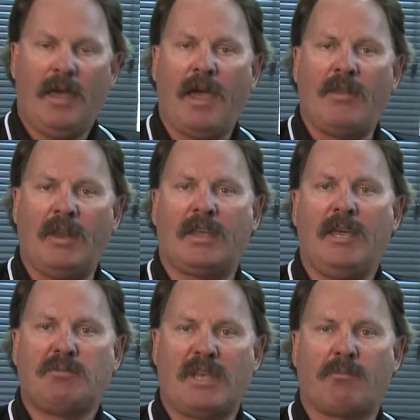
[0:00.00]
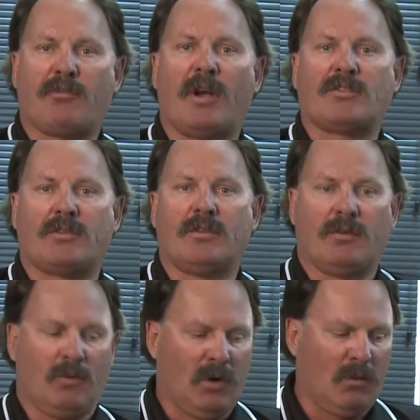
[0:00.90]
And it keeps that pressure
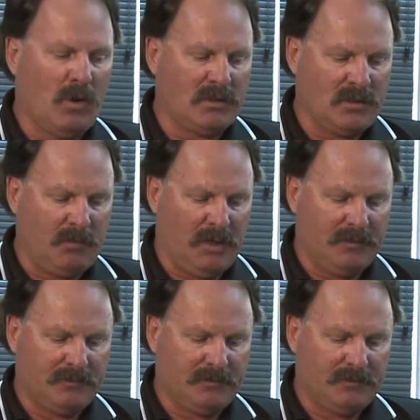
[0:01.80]
where it wants to be.